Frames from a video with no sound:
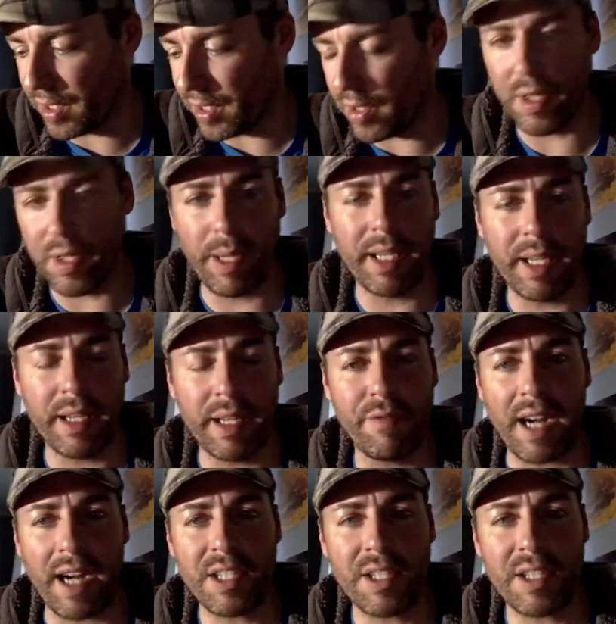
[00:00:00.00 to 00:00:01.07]
you know, you might get a
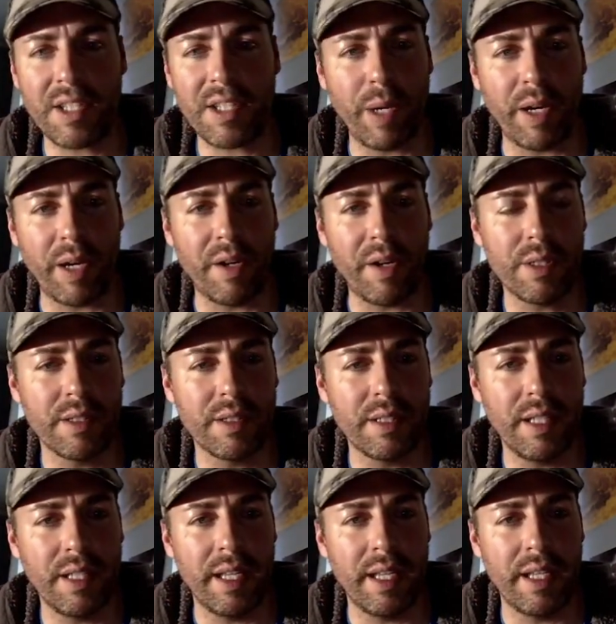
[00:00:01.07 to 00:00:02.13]
fox sparrow
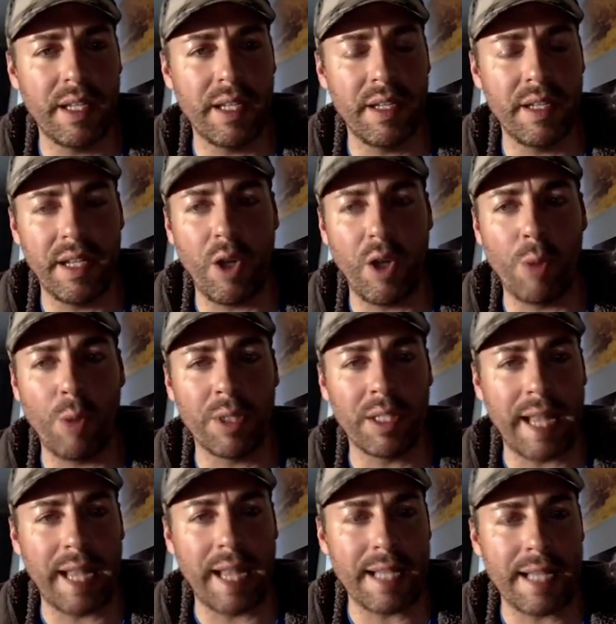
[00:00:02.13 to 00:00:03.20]
in
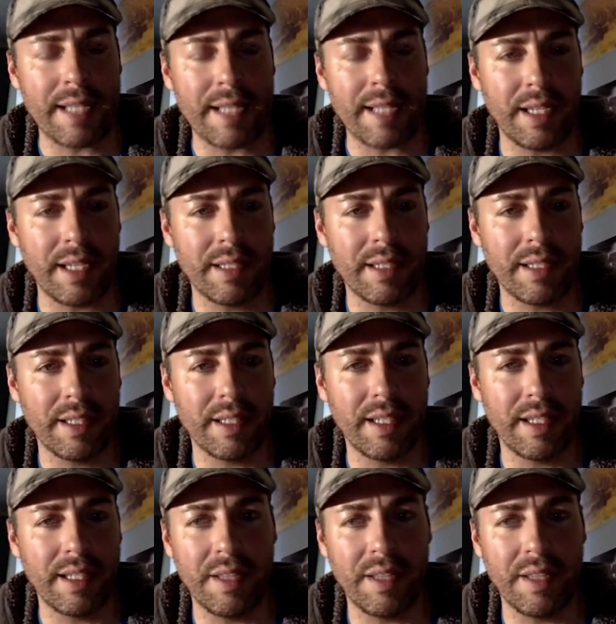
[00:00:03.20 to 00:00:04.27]
Homer, Alaska,
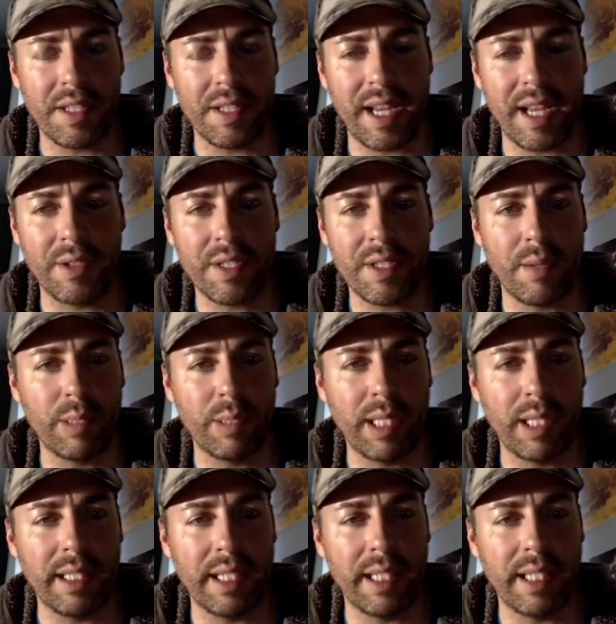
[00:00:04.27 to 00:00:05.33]
that sounds
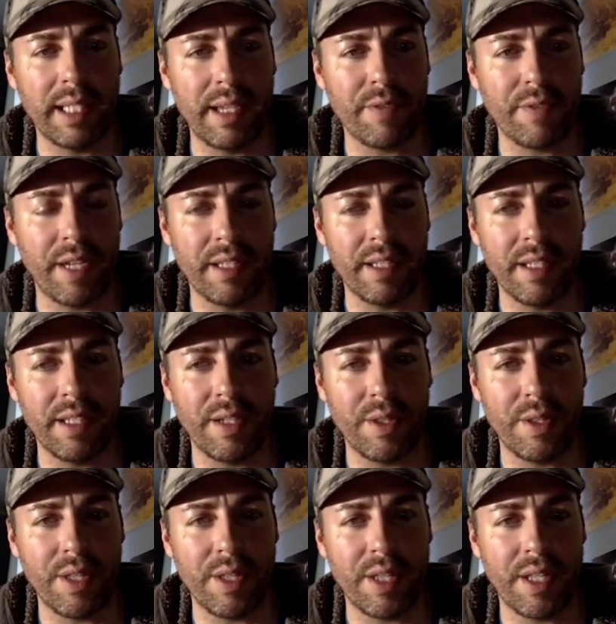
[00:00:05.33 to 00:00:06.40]
completely different, you
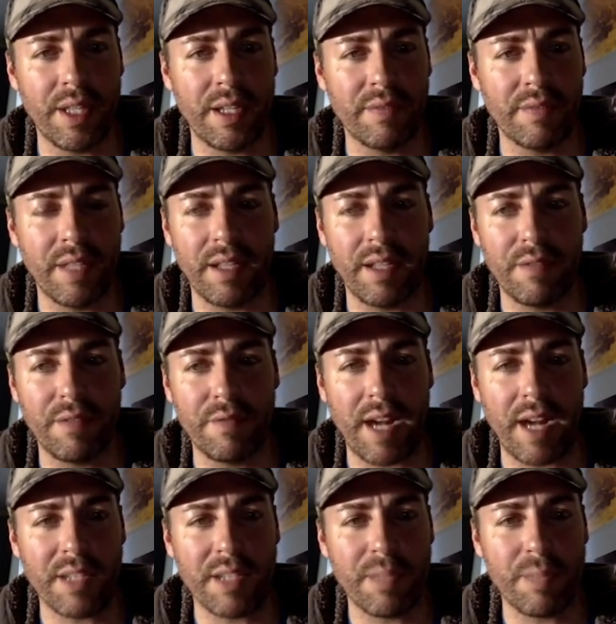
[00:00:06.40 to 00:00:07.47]
know, than a
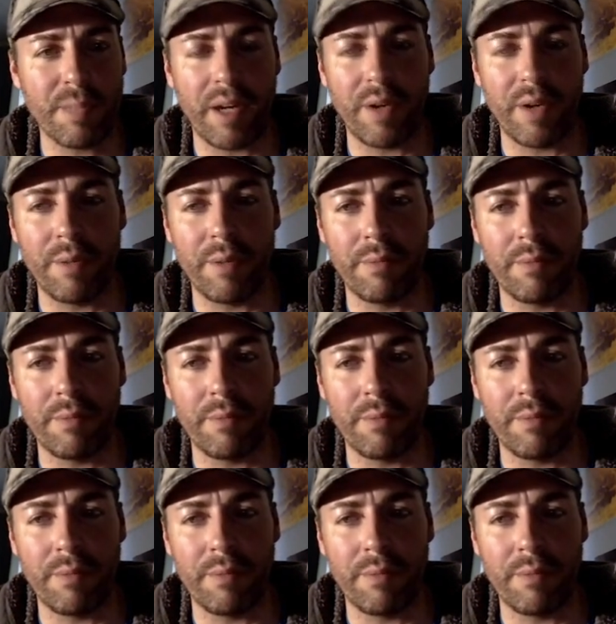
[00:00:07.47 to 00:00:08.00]
fox sparrow